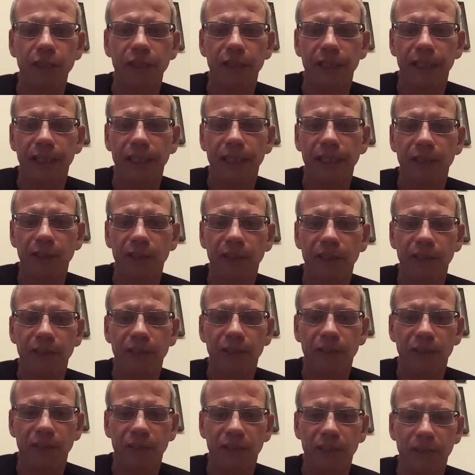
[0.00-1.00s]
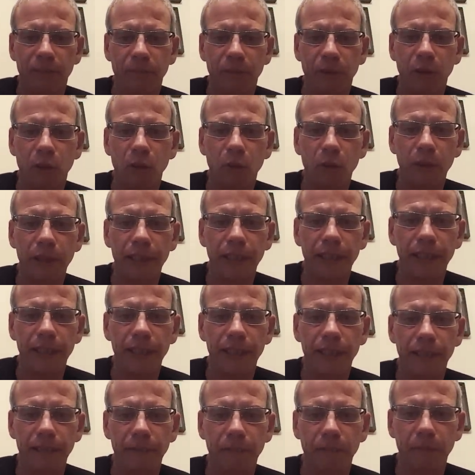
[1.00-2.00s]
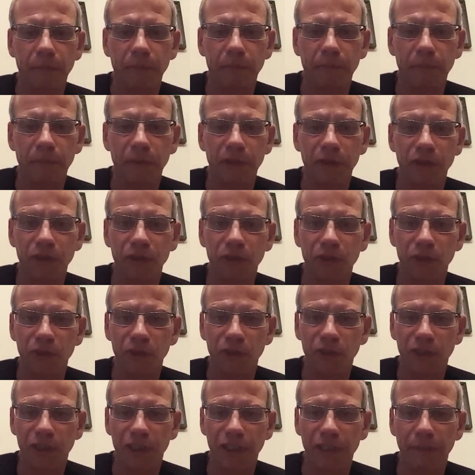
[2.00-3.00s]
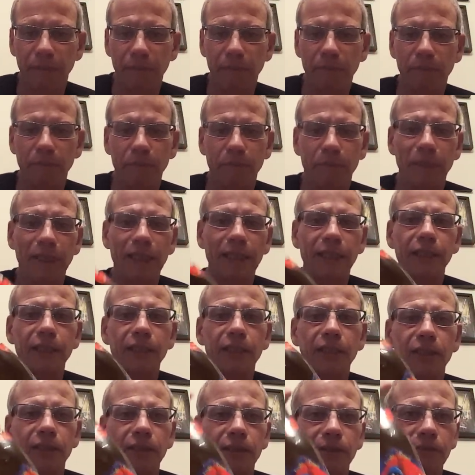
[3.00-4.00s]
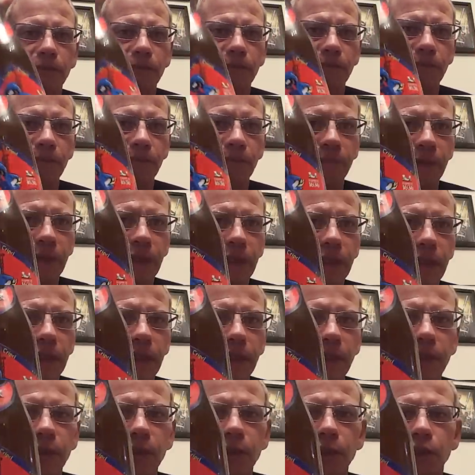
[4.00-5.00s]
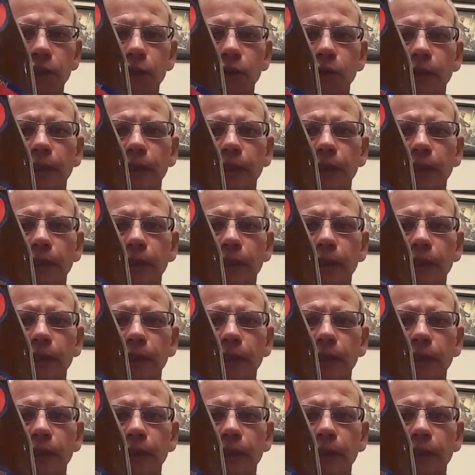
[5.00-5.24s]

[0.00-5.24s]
he got some corny de bar dependers, nice